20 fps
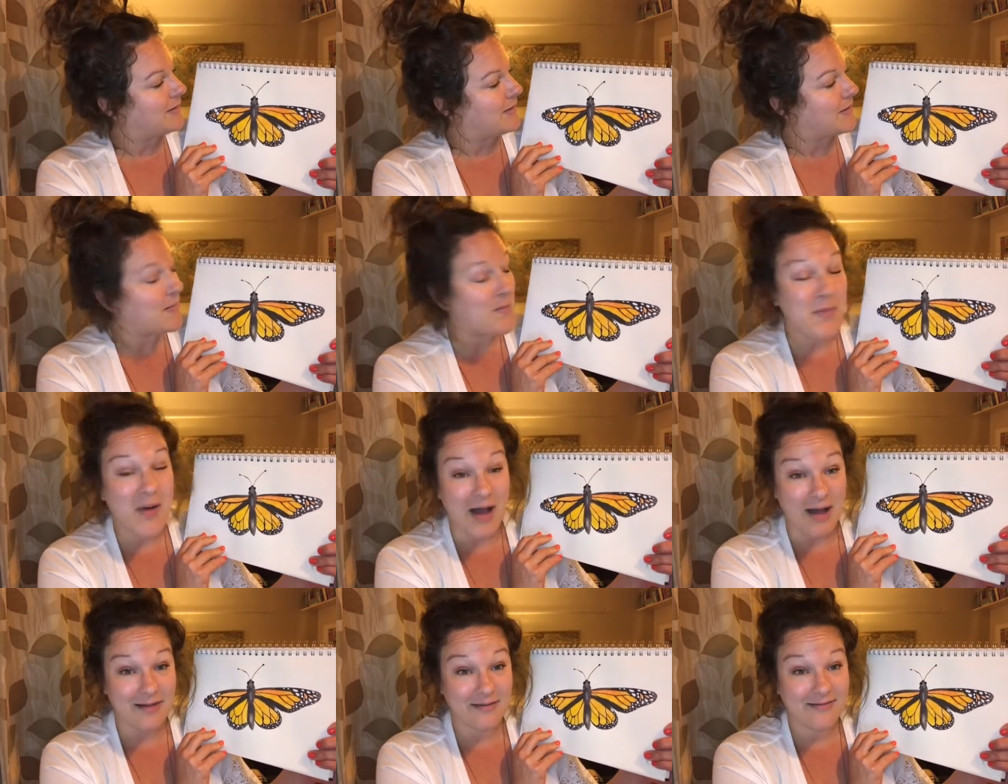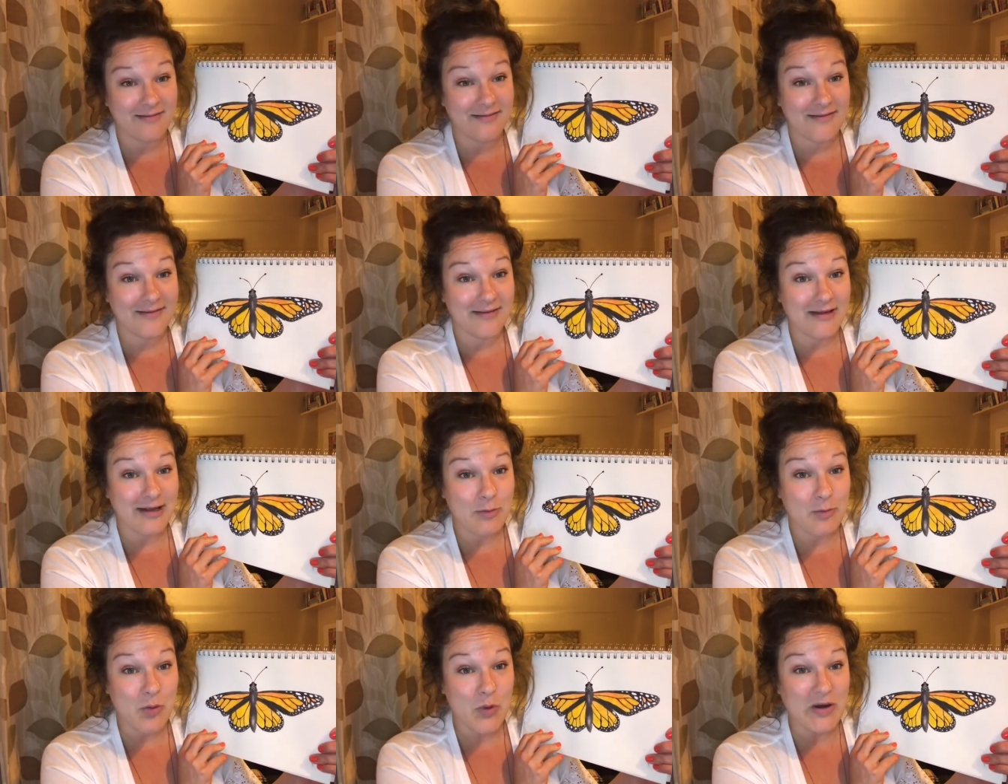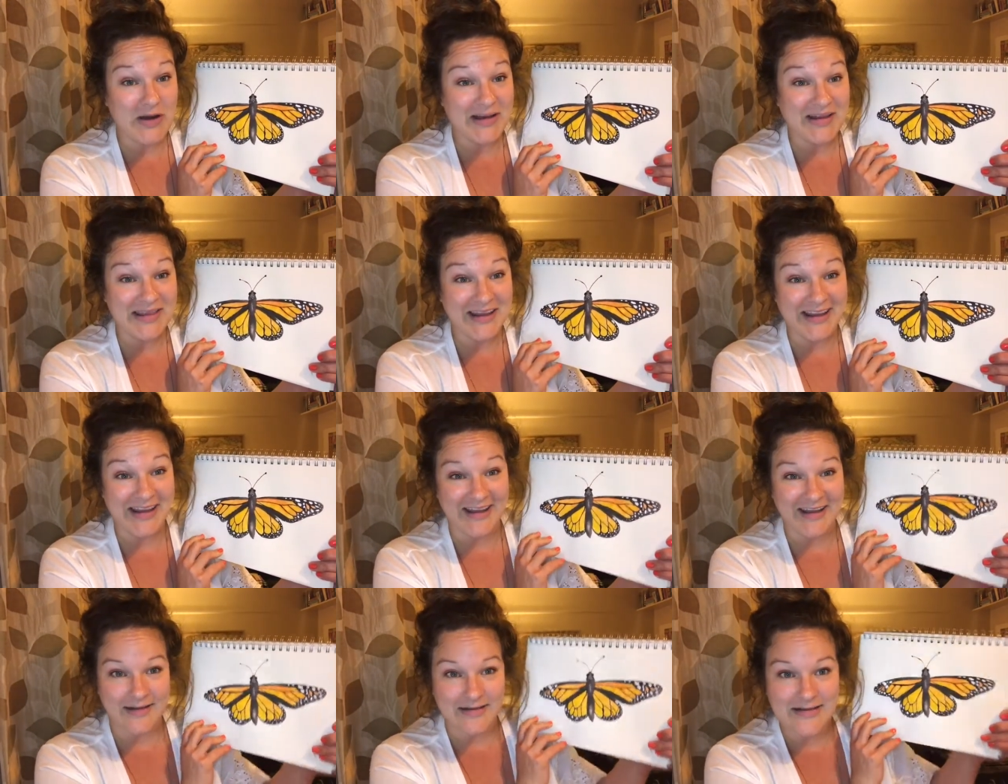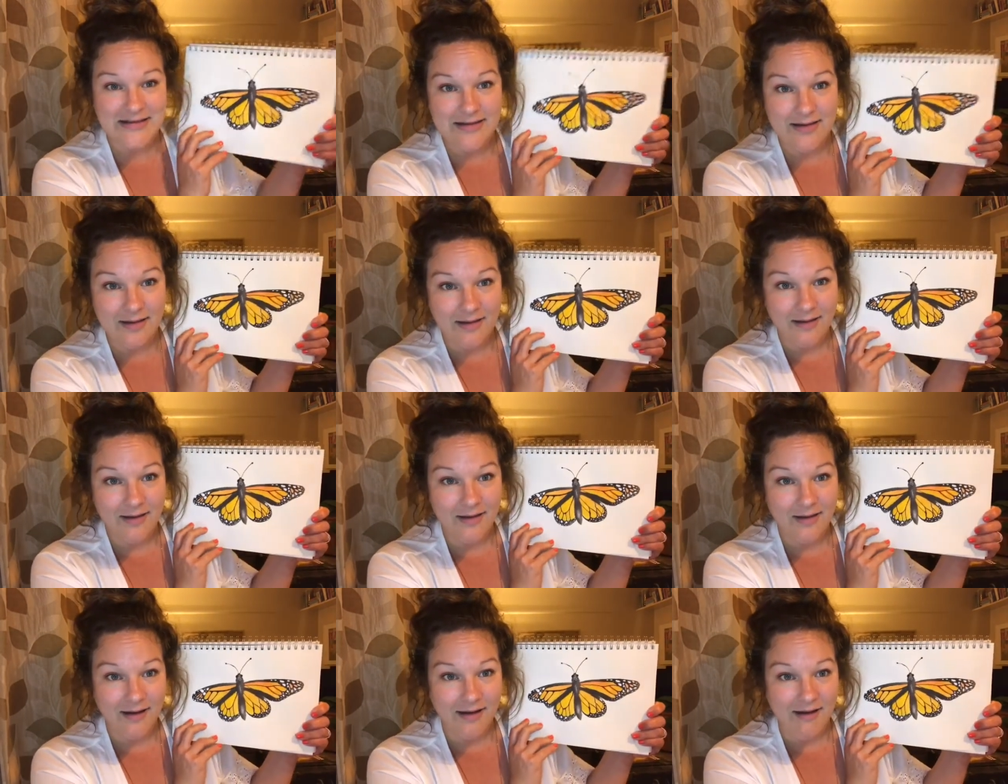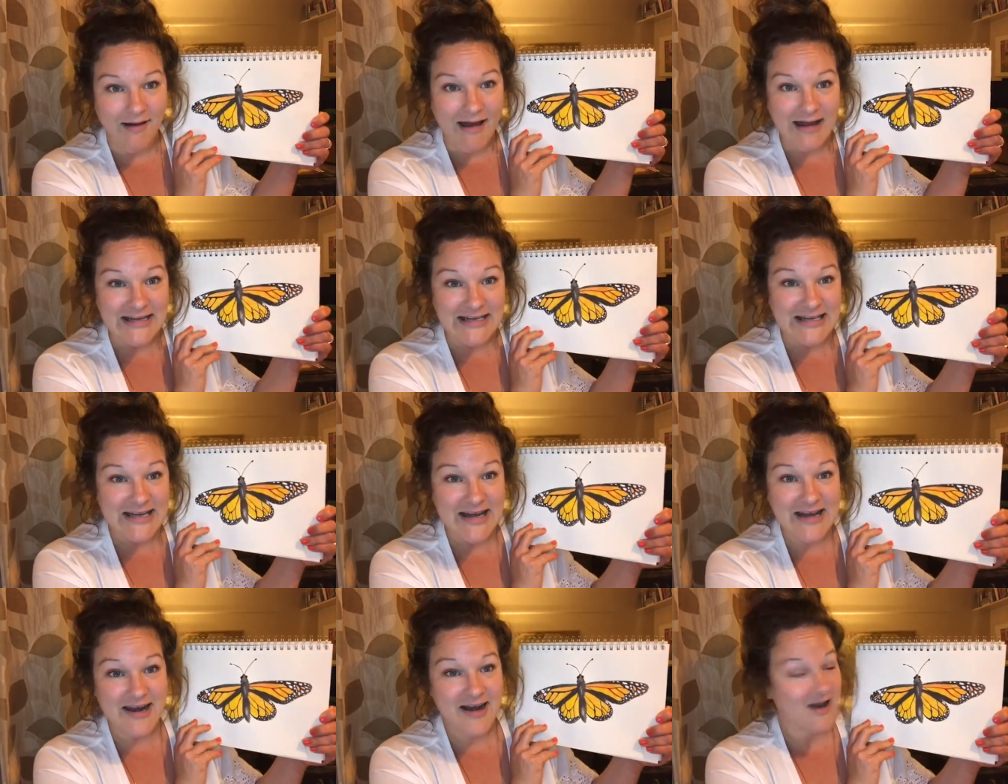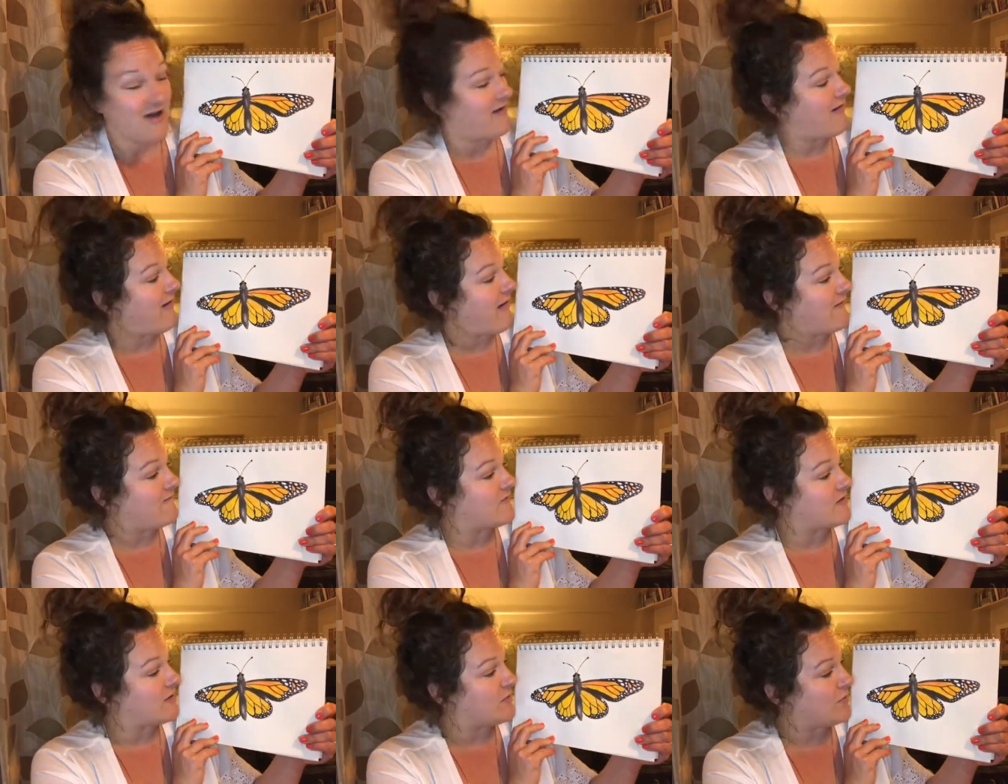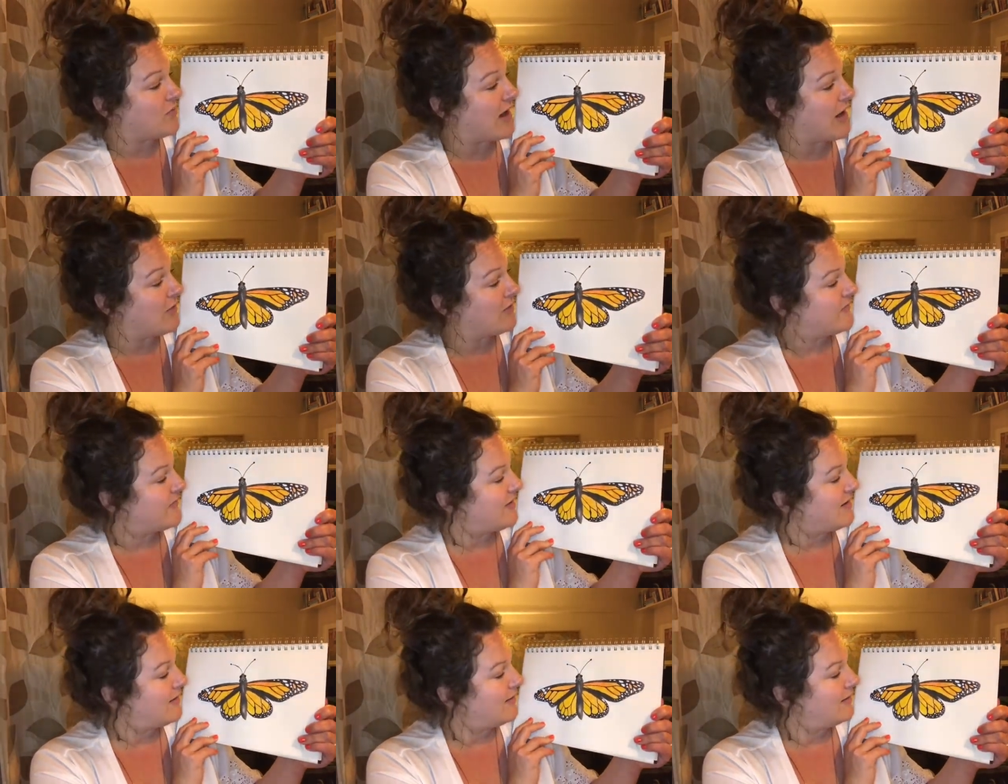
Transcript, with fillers: But the important thing is I did it. I'm very proud of it.